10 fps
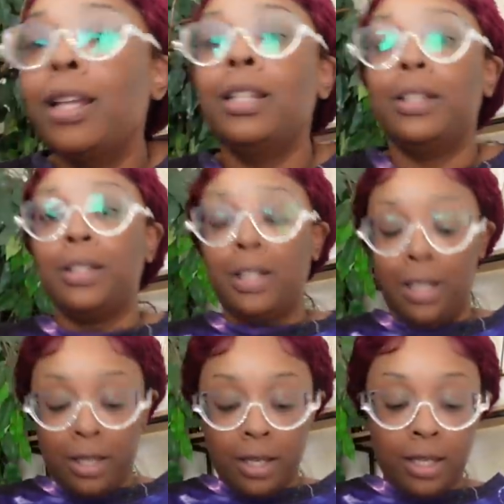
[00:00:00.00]
Look,
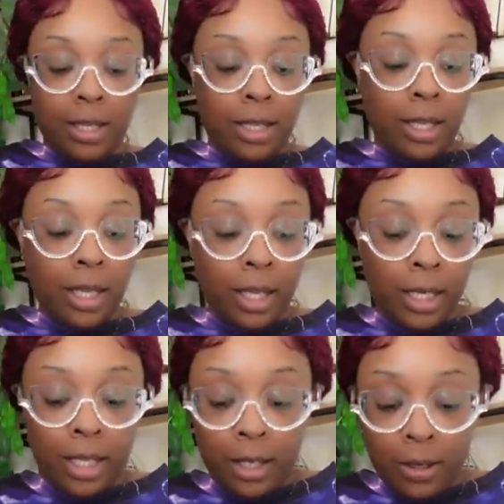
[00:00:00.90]
a
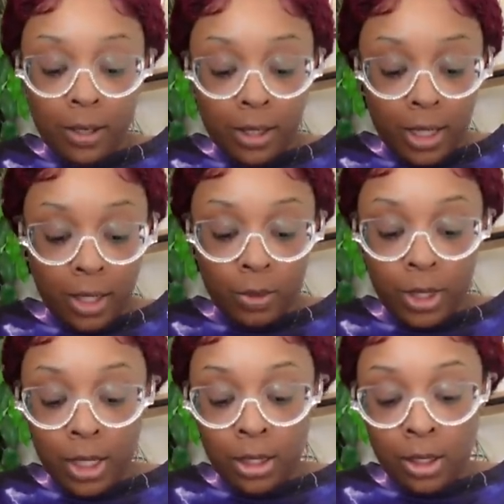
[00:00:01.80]
nail tech will
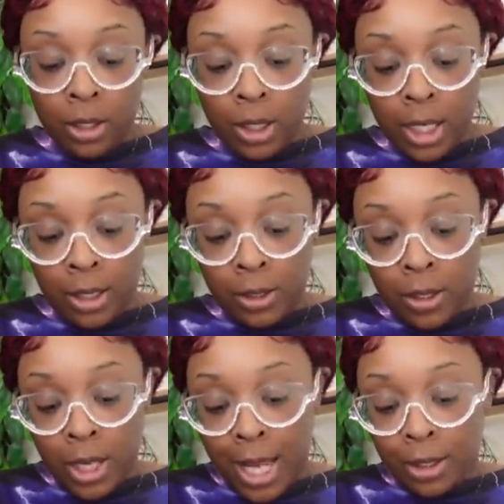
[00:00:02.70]
tell you your nails
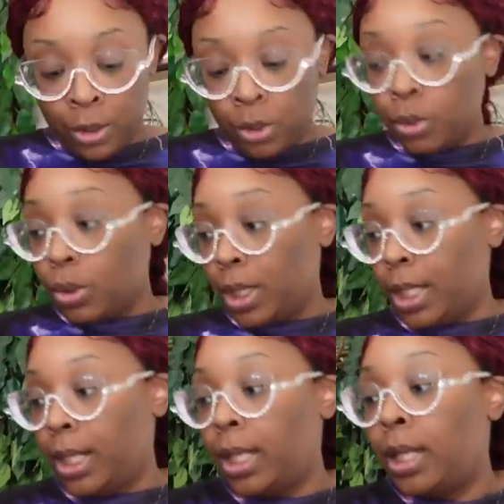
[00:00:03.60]
are not tools,
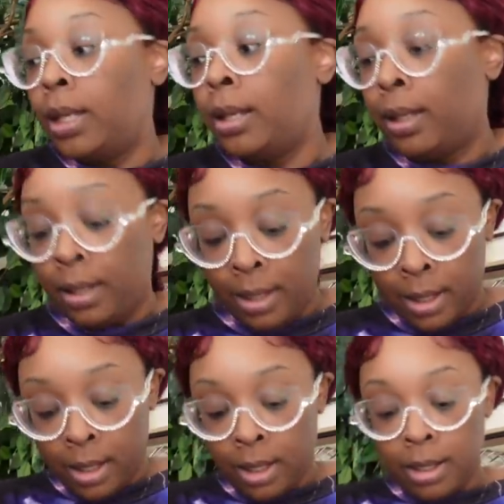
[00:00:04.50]
honey.
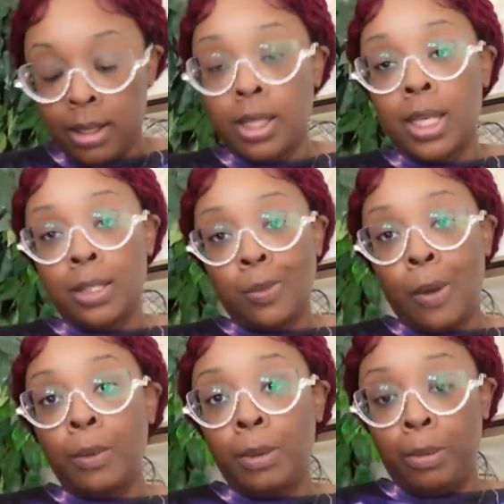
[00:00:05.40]
And that's
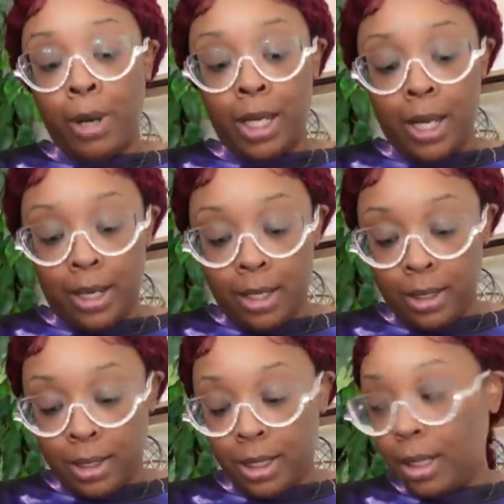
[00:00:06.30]
why we be breaking our
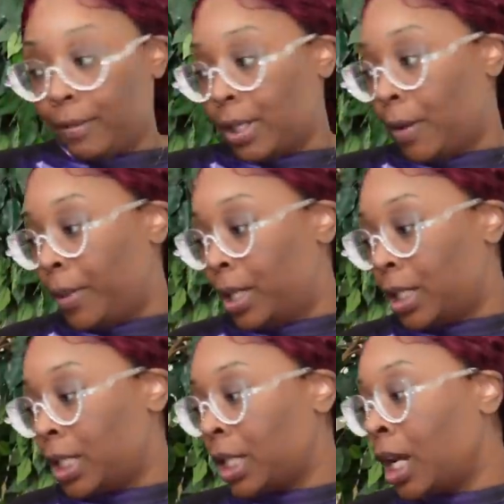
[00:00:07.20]
nails and stuff so
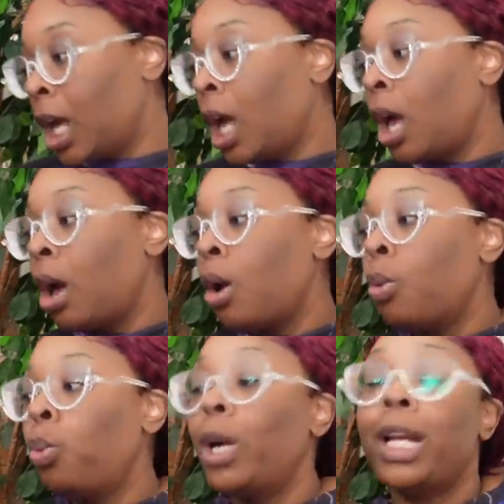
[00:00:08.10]

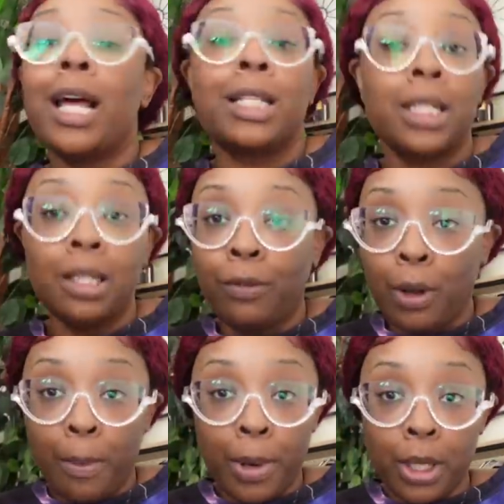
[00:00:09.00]
much. What did I just look
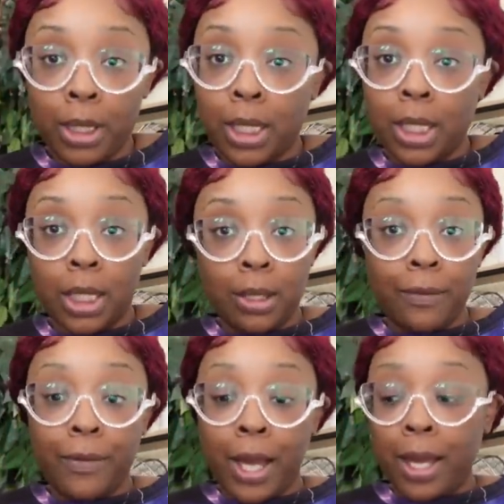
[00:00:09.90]
for in Burlington and
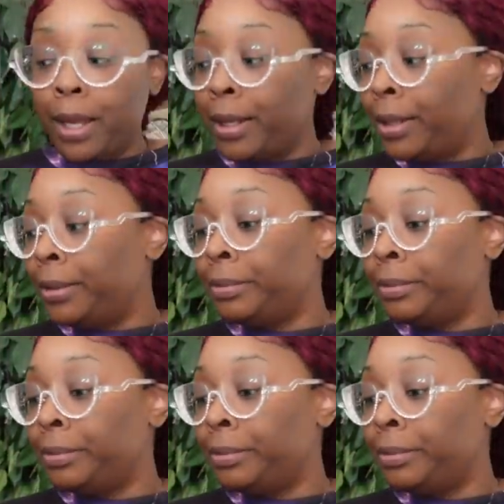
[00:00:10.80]
couldn't find?